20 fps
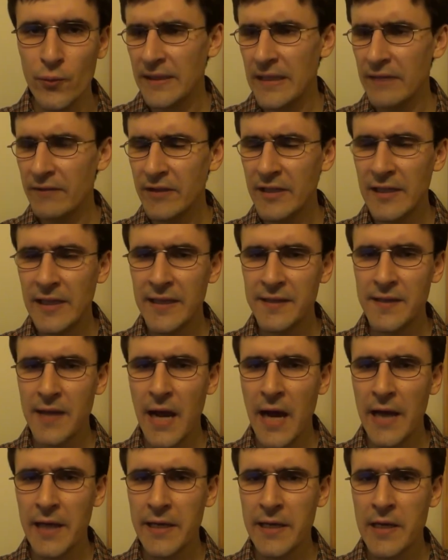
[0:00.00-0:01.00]
Nevertheless,
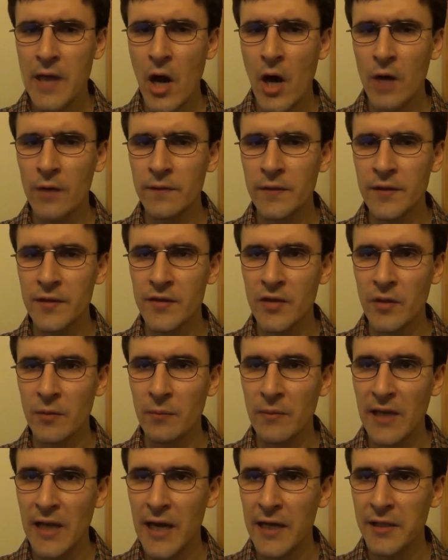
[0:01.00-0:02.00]
I can offer
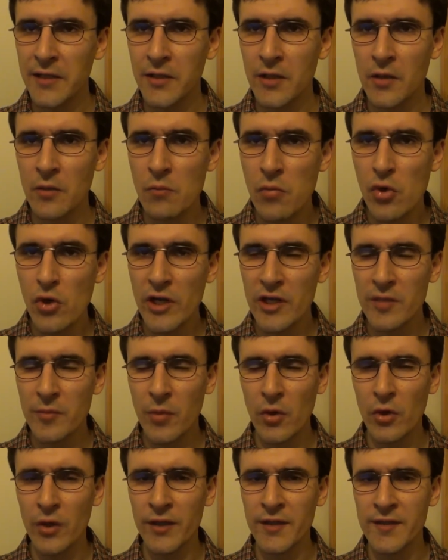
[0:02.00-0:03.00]
some light bullet
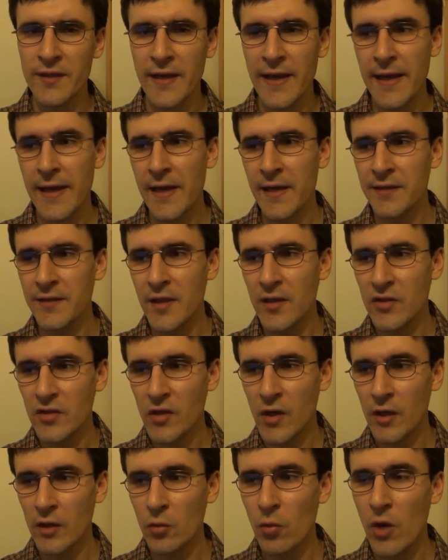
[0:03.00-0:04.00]
points, as
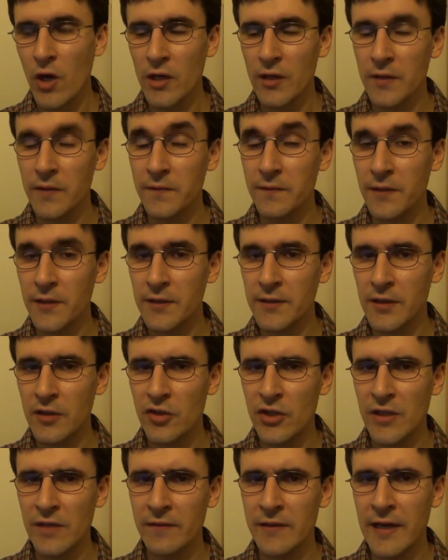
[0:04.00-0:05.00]
Scott Walker first
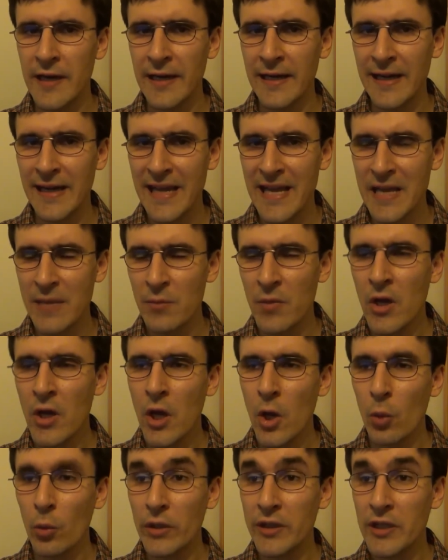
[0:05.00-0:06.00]
achieved acclaim
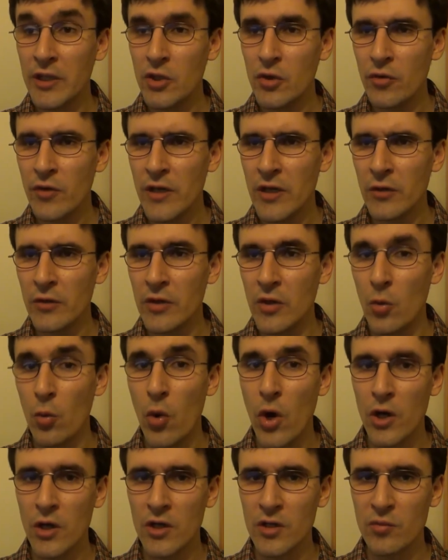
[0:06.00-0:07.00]
with the trio the
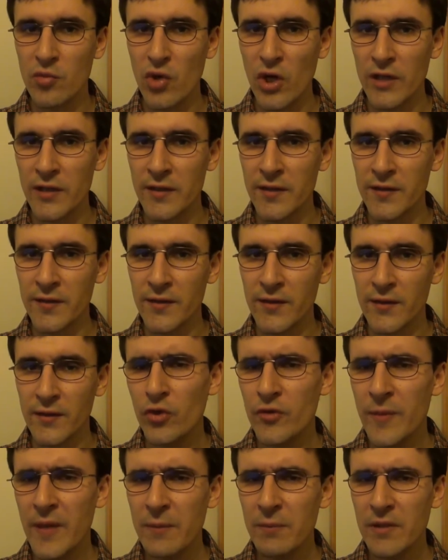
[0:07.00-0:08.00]
Walker Brothers,
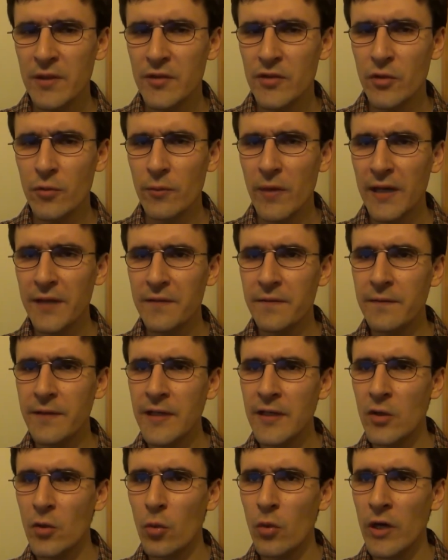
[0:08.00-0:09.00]
whose members you might
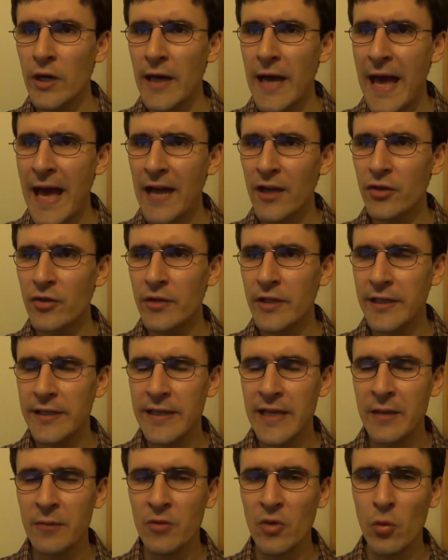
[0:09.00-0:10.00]
think were actually
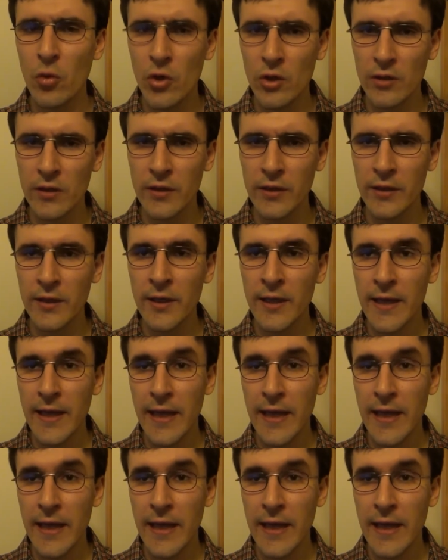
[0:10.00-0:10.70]
named Walker